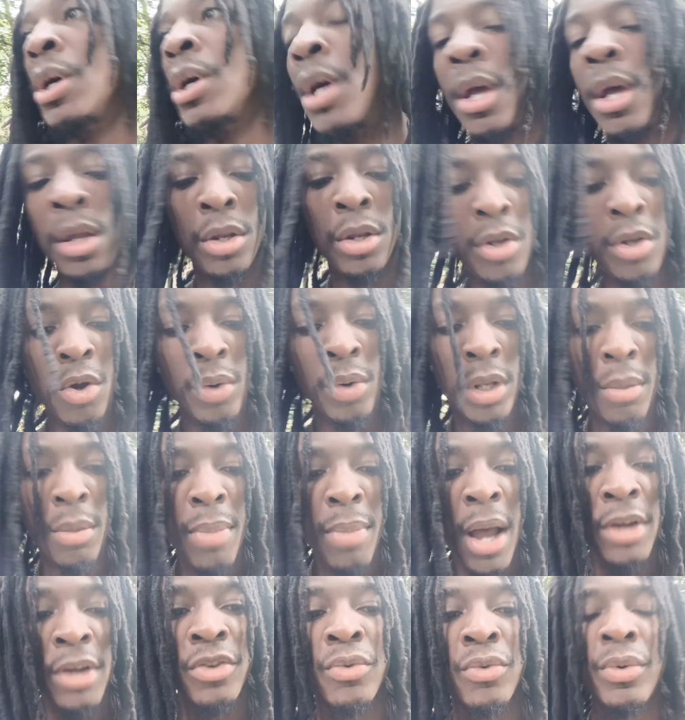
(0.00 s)
you know, in the
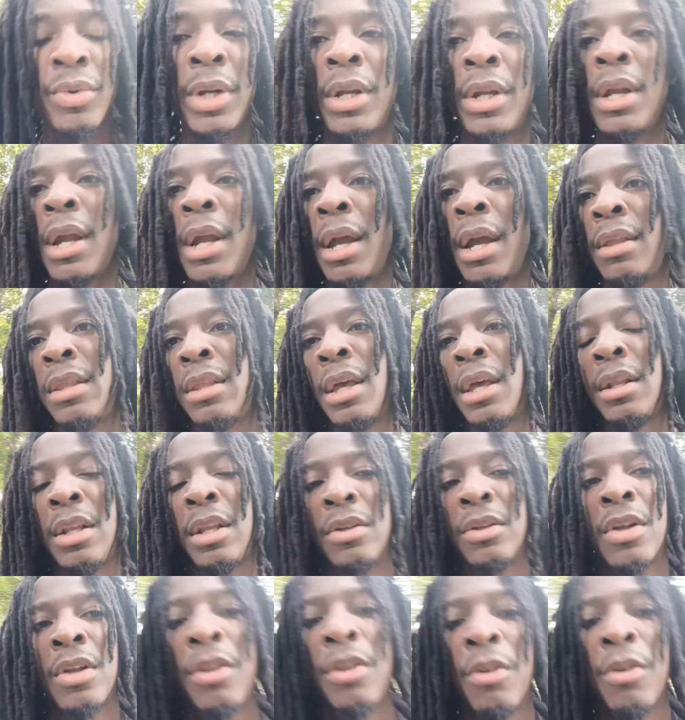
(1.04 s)
boxing ring. And then his
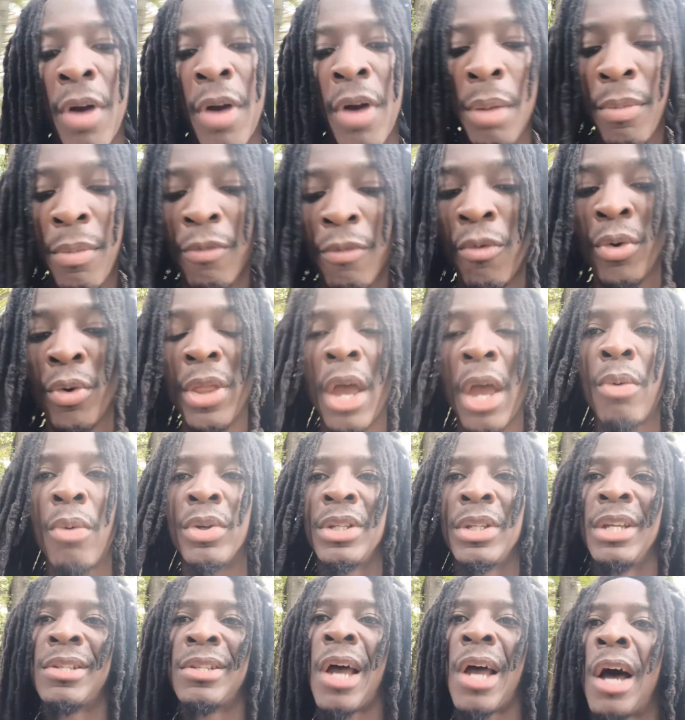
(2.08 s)
other fight before that was
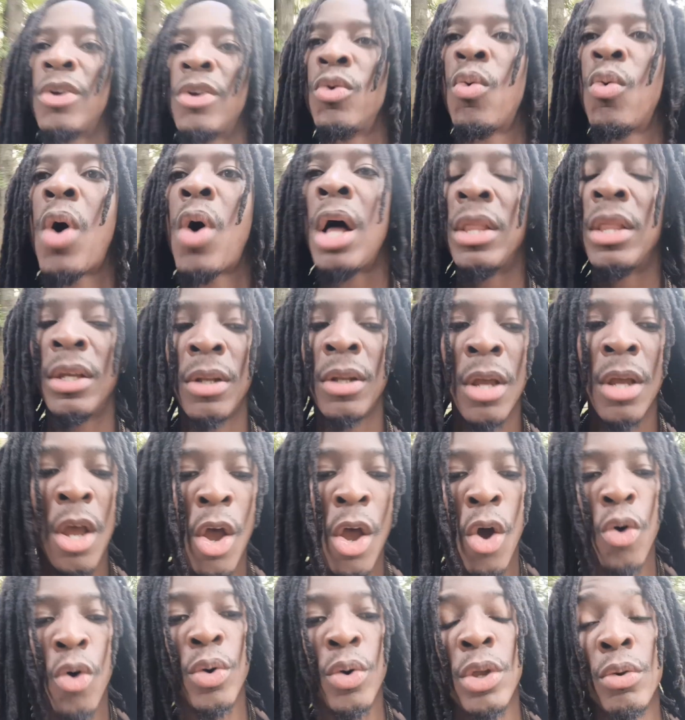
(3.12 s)
against Otto Wallin,
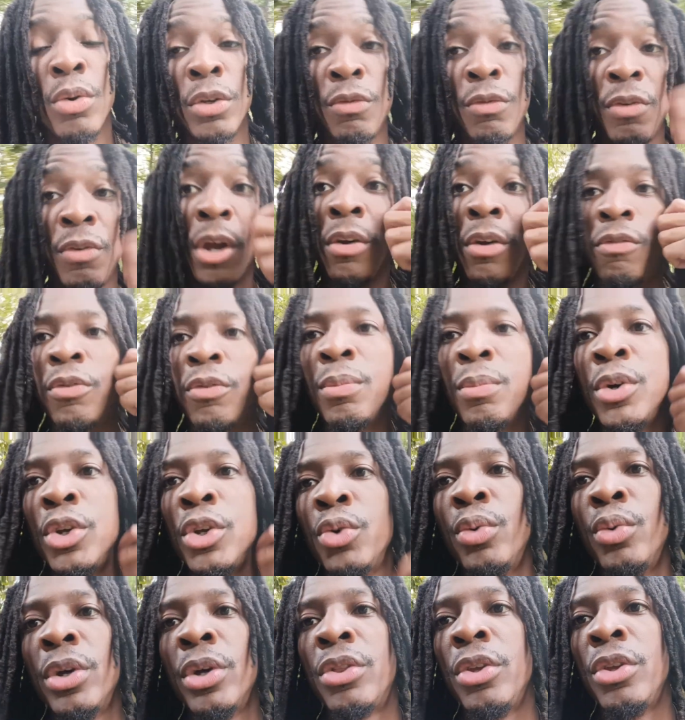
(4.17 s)
who he was very familiar
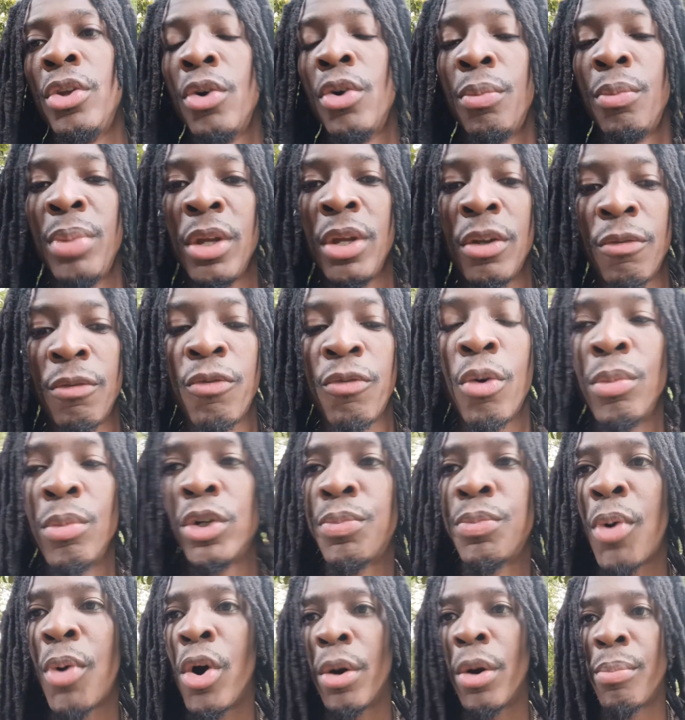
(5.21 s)
with, you know, being a former
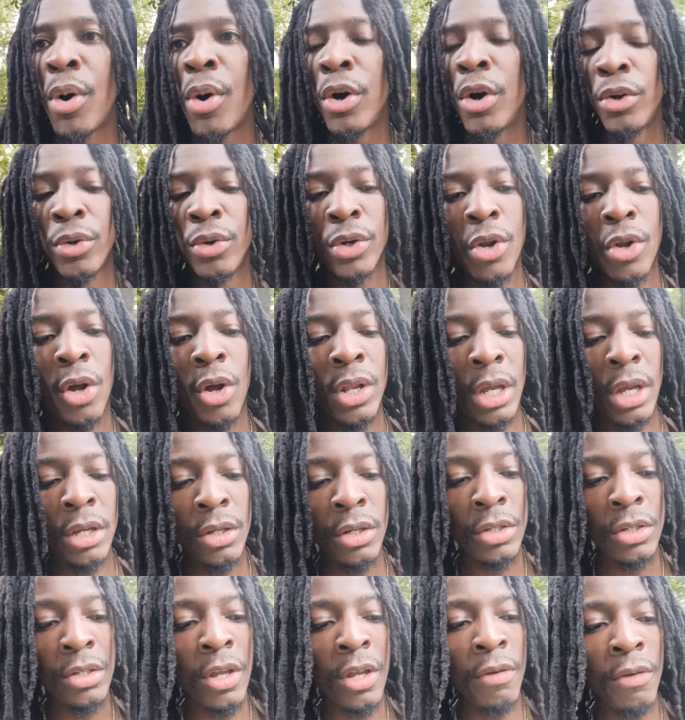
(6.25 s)
sparring partner and all that good
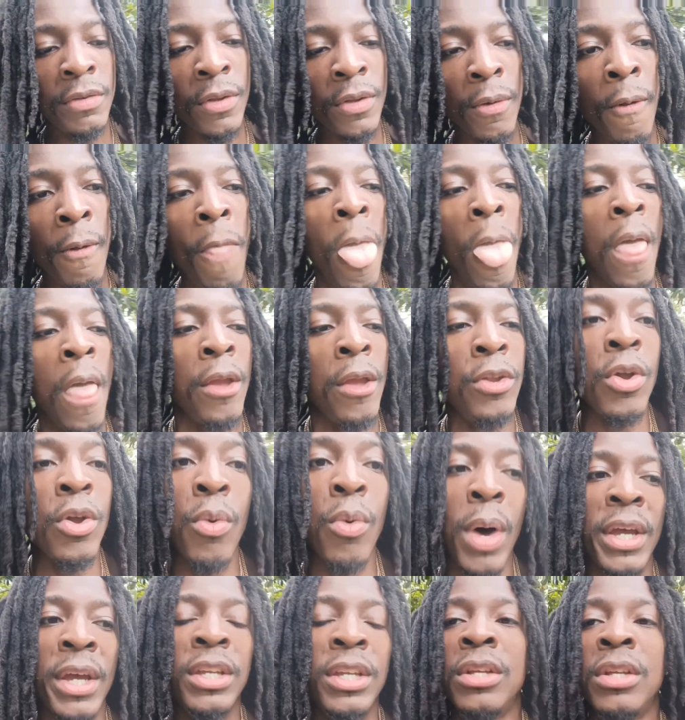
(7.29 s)
stuff. So, you know, while
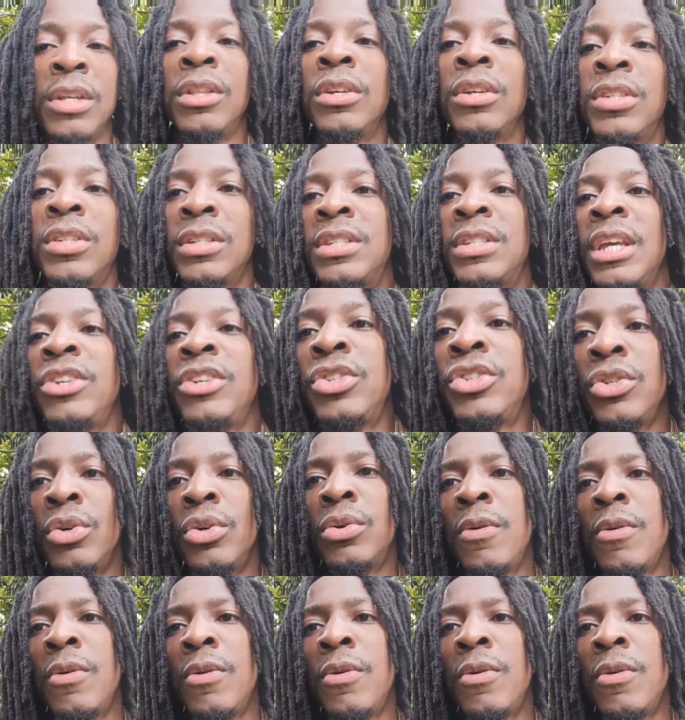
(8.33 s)
he did look sensational,